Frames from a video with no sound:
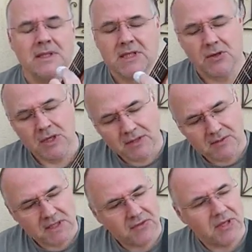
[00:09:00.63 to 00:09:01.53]
So
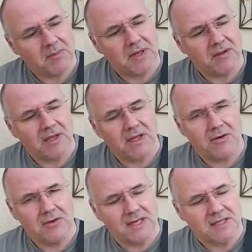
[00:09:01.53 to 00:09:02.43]
there's nothing about the
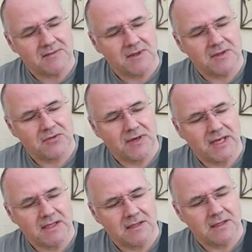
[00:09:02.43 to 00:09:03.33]
lowness of those strings